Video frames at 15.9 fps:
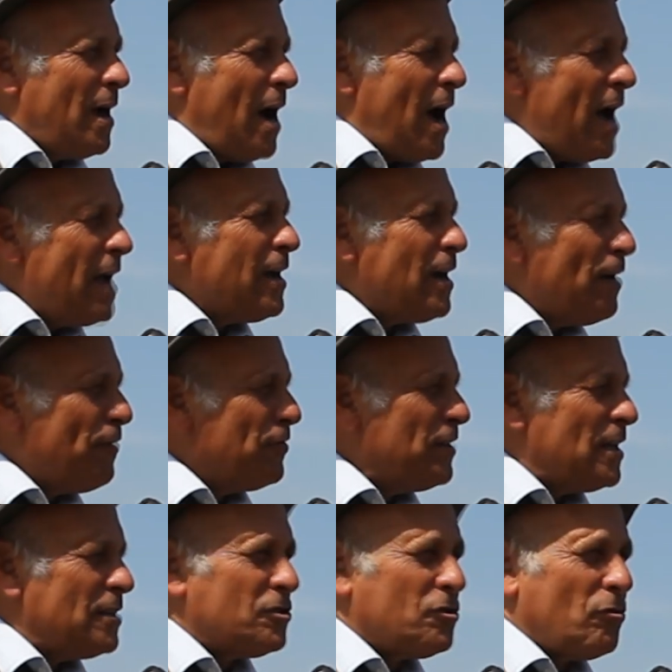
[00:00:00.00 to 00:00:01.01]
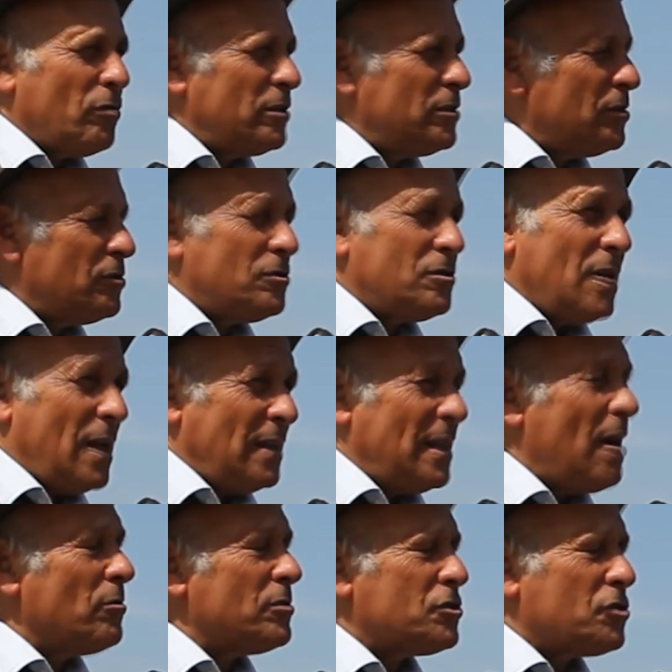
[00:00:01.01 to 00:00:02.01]
I covered that story, to, and
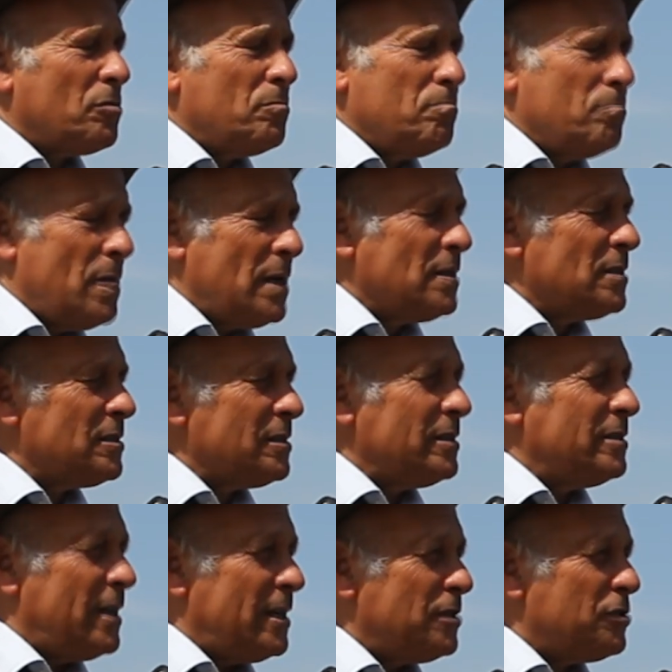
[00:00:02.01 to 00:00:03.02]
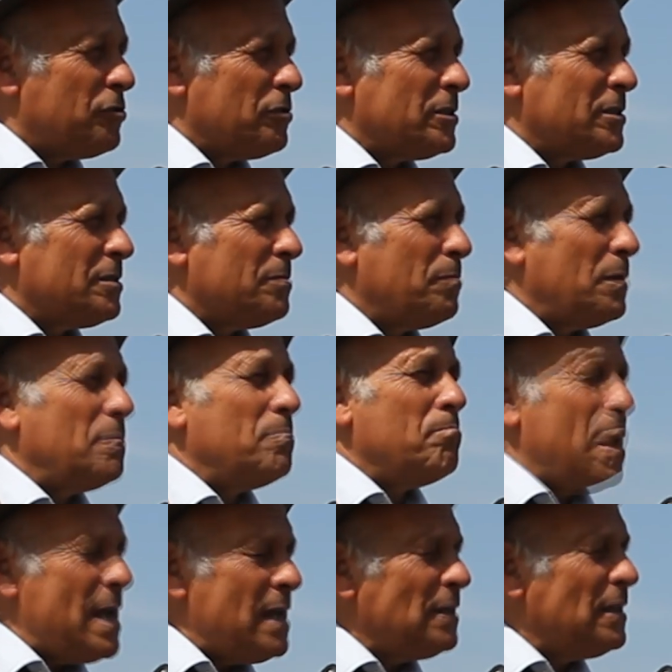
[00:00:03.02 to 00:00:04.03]
that was tremendously dangerous, but
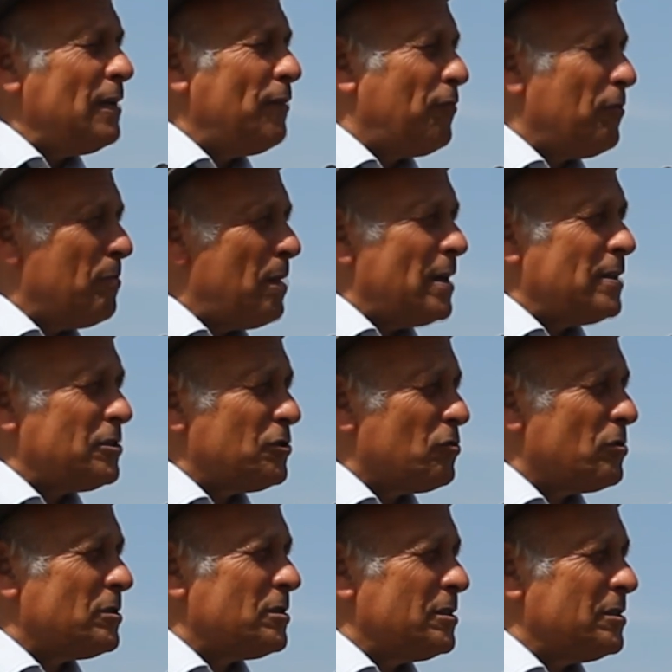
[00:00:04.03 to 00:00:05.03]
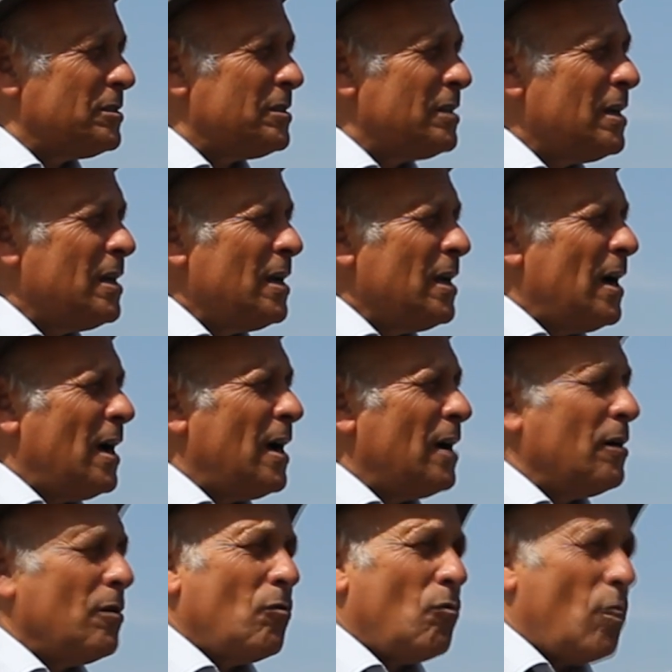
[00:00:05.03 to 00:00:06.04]
mainly for my sources.
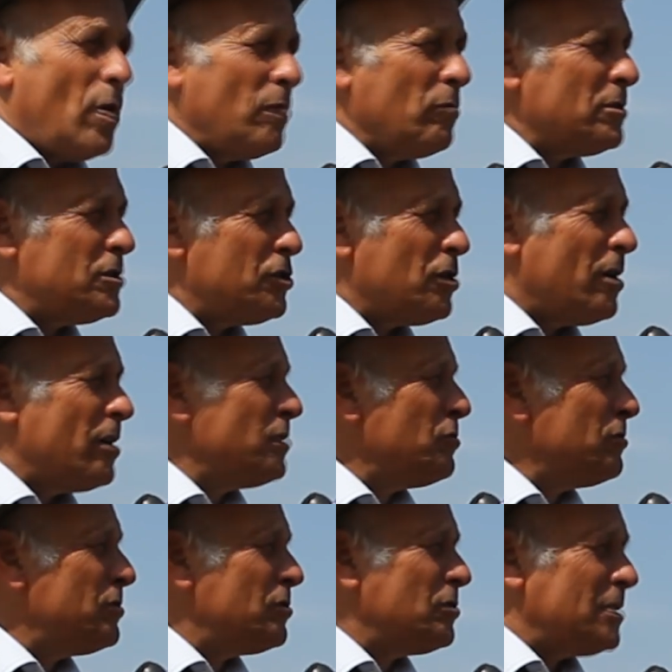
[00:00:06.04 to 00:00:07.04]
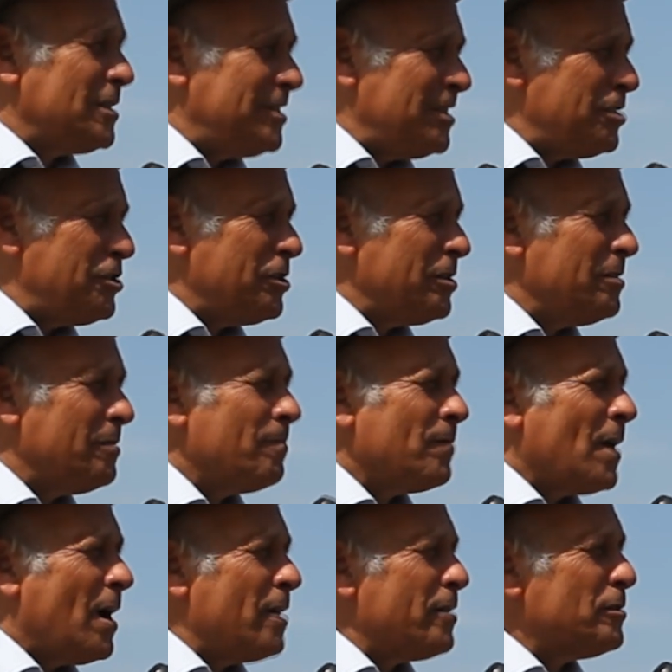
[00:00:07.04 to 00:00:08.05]
Uh, one was charged with sedition,
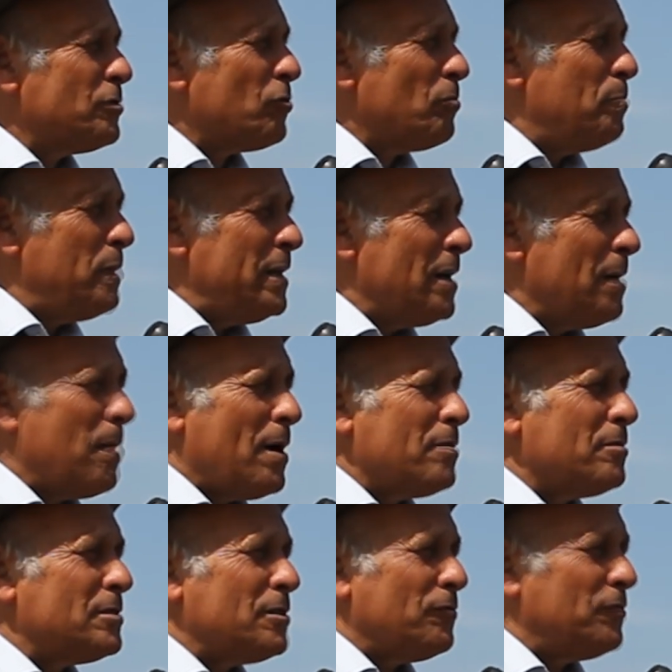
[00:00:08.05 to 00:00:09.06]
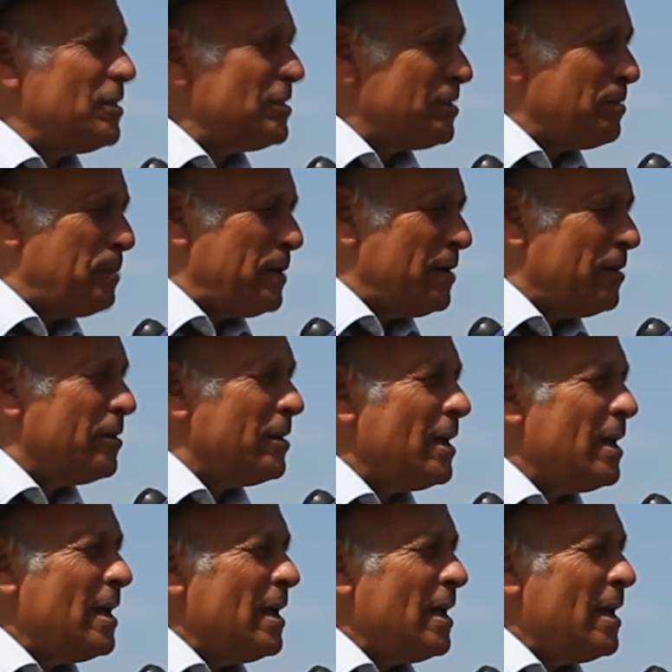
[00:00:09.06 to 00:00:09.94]
Others are beat up. Others have disappeared.